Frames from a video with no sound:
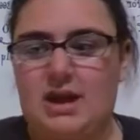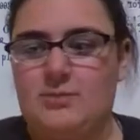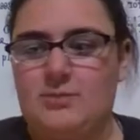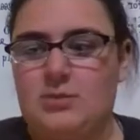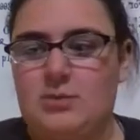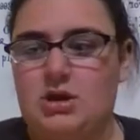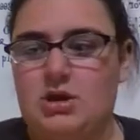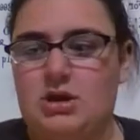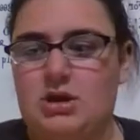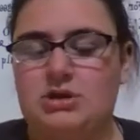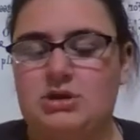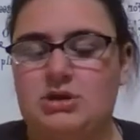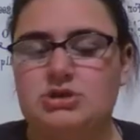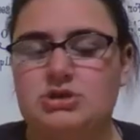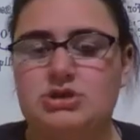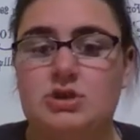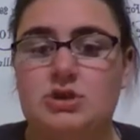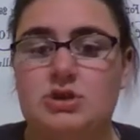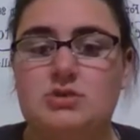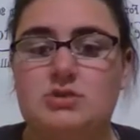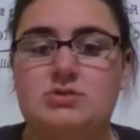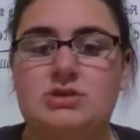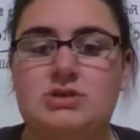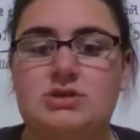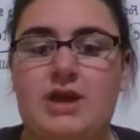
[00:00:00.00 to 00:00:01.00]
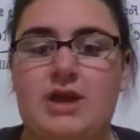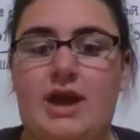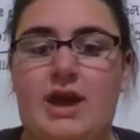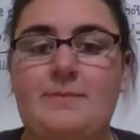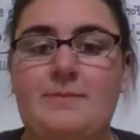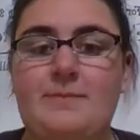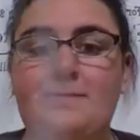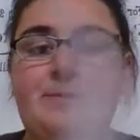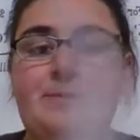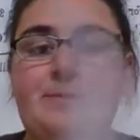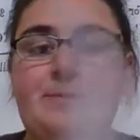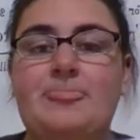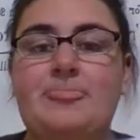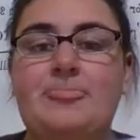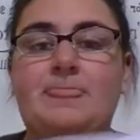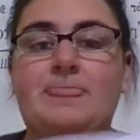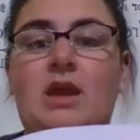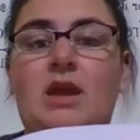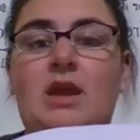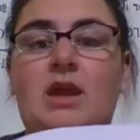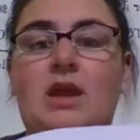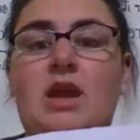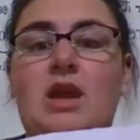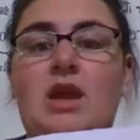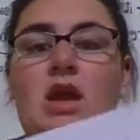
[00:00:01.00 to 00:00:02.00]
going to show you today.
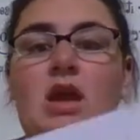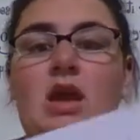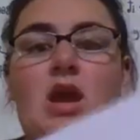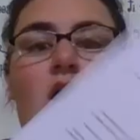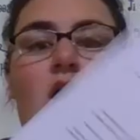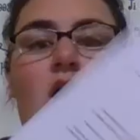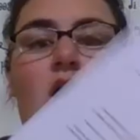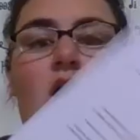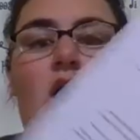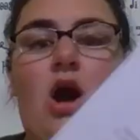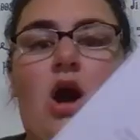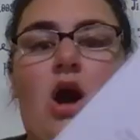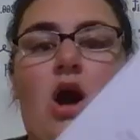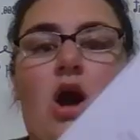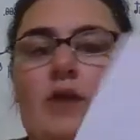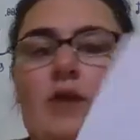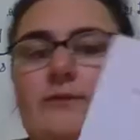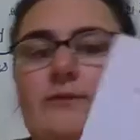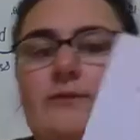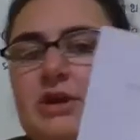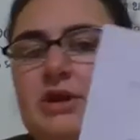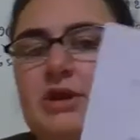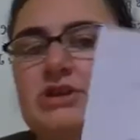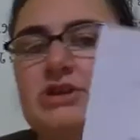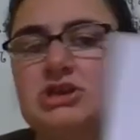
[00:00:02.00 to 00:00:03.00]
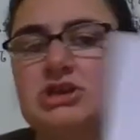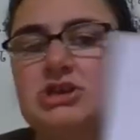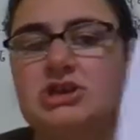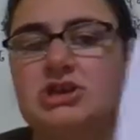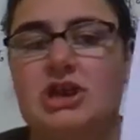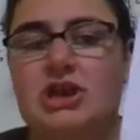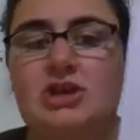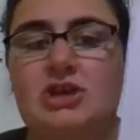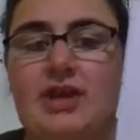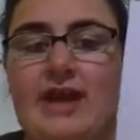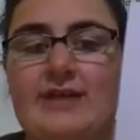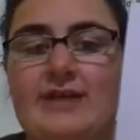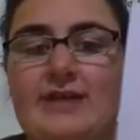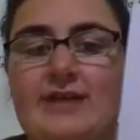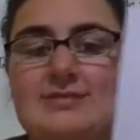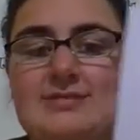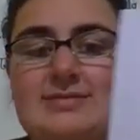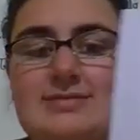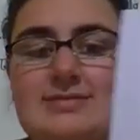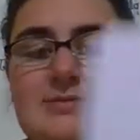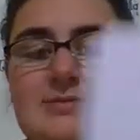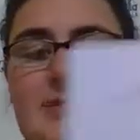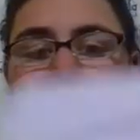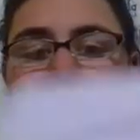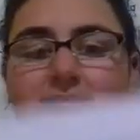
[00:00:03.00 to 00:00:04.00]
Our 4-H educator
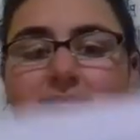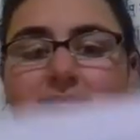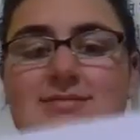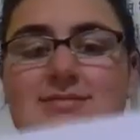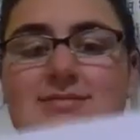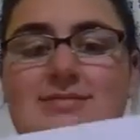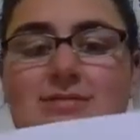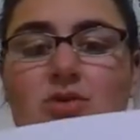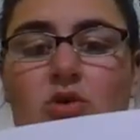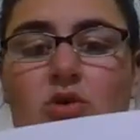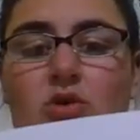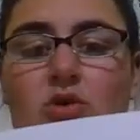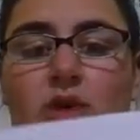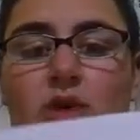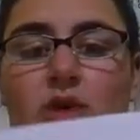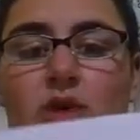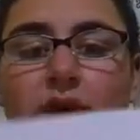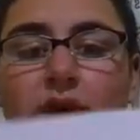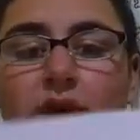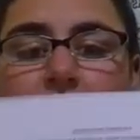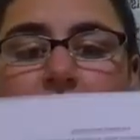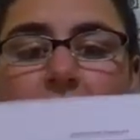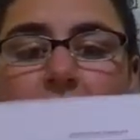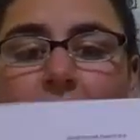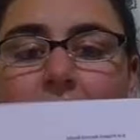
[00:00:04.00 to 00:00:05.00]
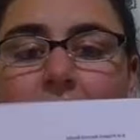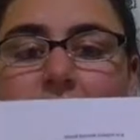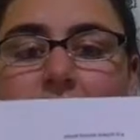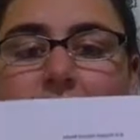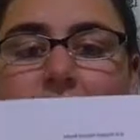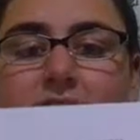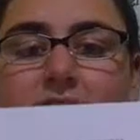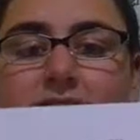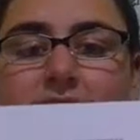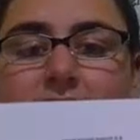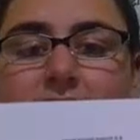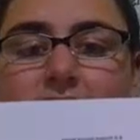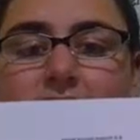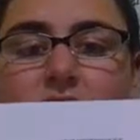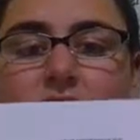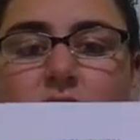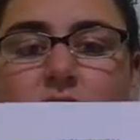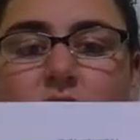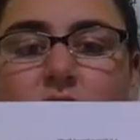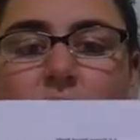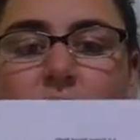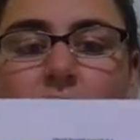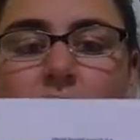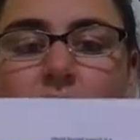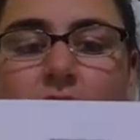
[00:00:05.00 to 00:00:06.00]
Nancy made us these great guidelines to
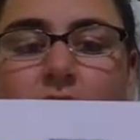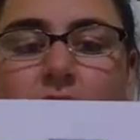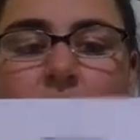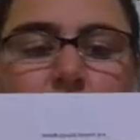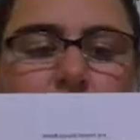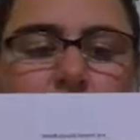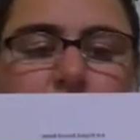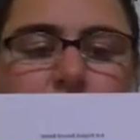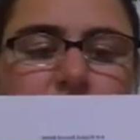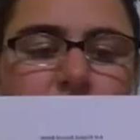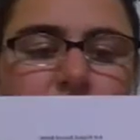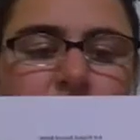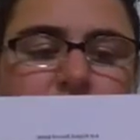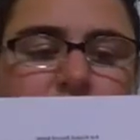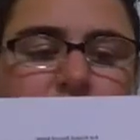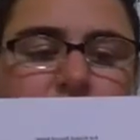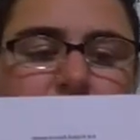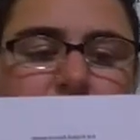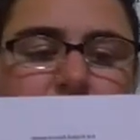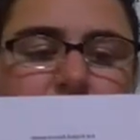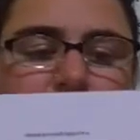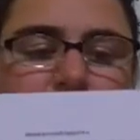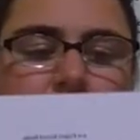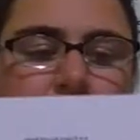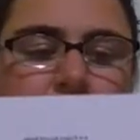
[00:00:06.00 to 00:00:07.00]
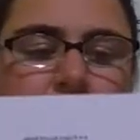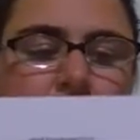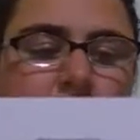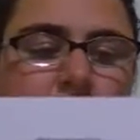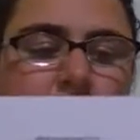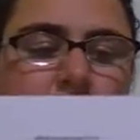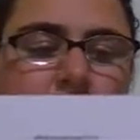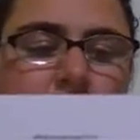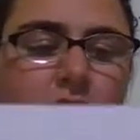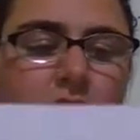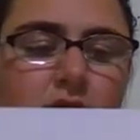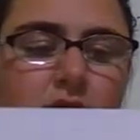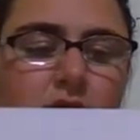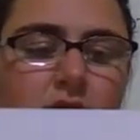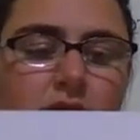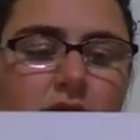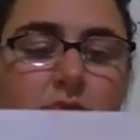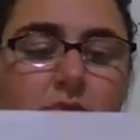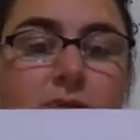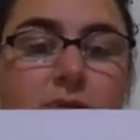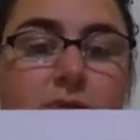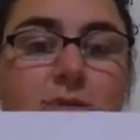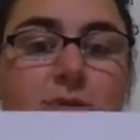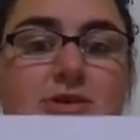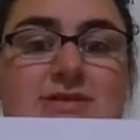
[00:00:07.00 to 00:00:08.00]
go by, which tell you
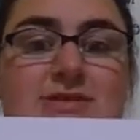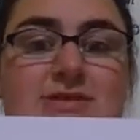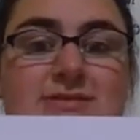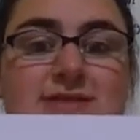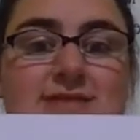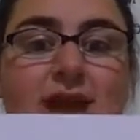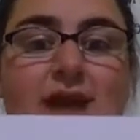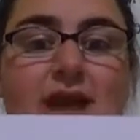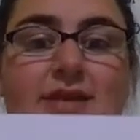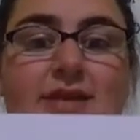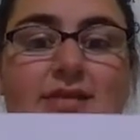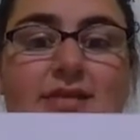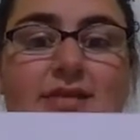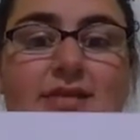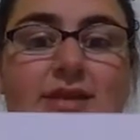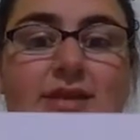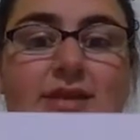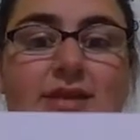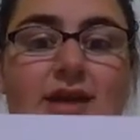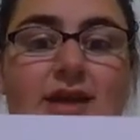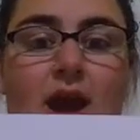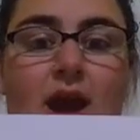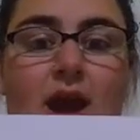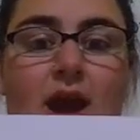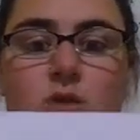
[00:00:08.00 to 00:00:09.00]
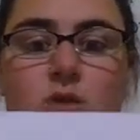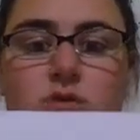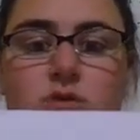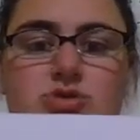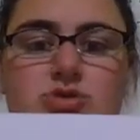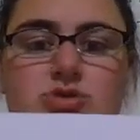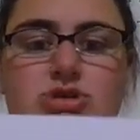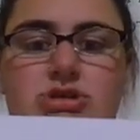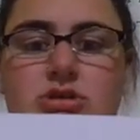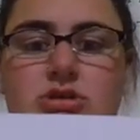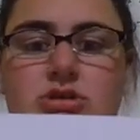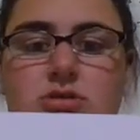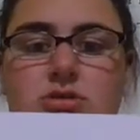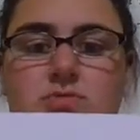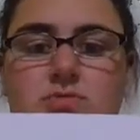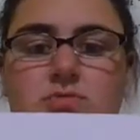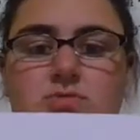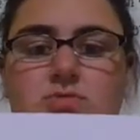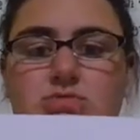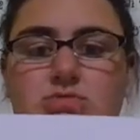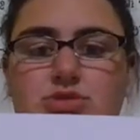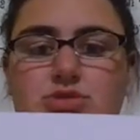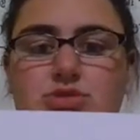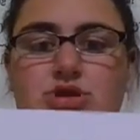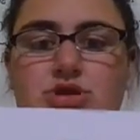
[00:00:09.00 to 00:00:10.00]
pretty much exactly how you should
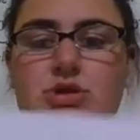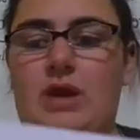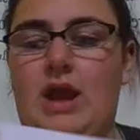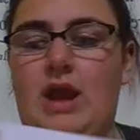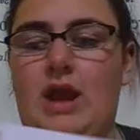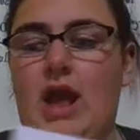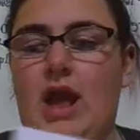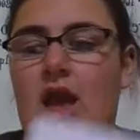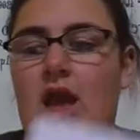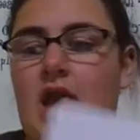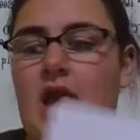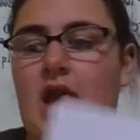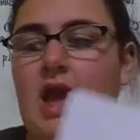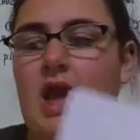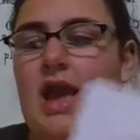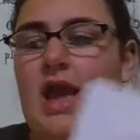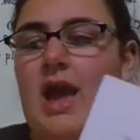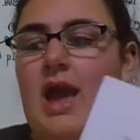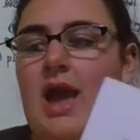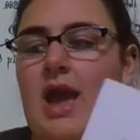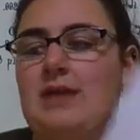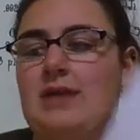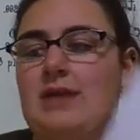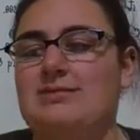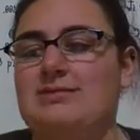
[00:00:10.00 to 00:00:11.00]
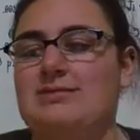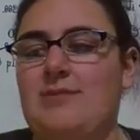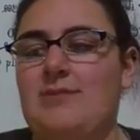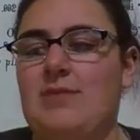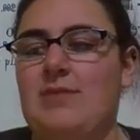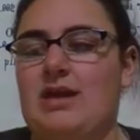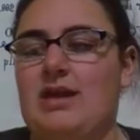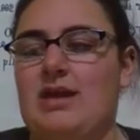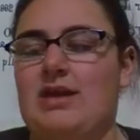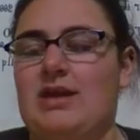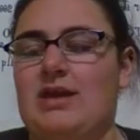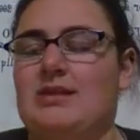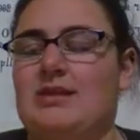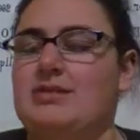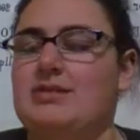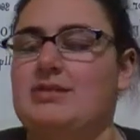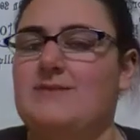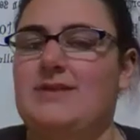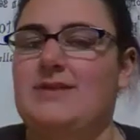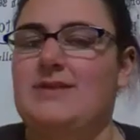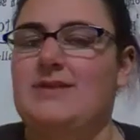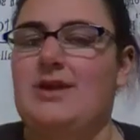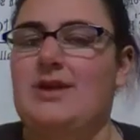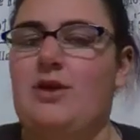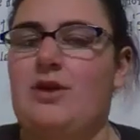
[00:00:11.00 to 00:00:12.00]
do it. Since I'm making this
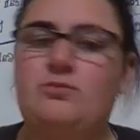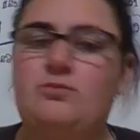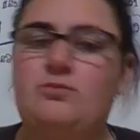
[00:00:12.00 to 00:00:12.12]
video